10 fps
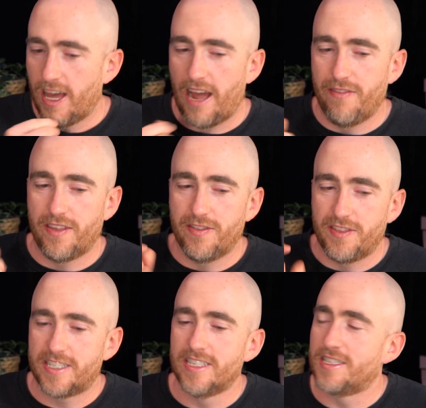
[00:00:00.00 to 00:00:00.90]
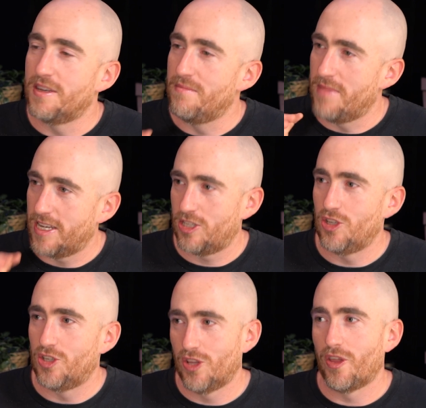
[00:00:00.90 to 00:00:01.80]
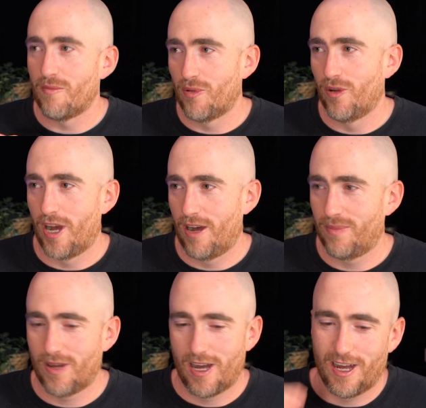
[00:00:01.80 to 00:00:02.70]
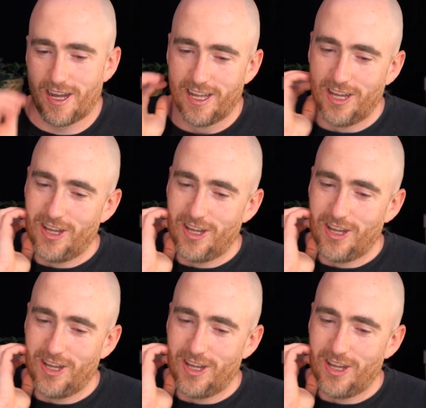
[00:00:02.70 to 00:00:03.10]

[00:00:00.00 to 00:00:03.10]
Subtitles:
And then this is the message that they put up.